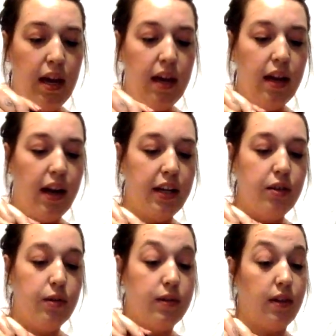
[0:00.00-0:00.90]
And I
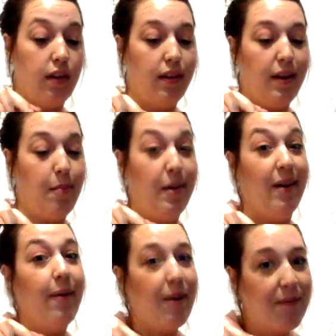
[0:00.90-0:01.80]
use
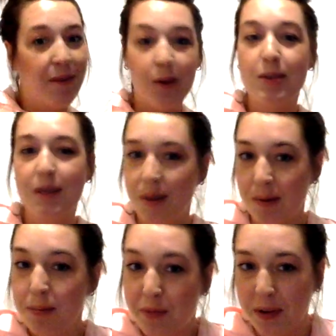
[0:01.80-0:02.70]
about a full
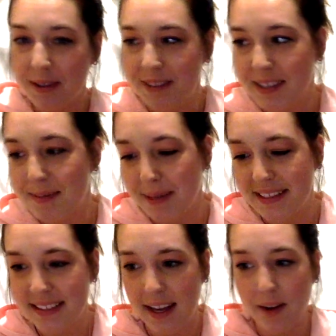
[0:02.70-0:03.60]
scoop for just
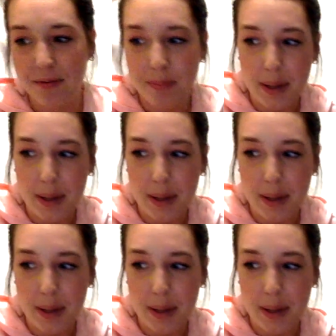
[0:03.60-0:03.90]
myself.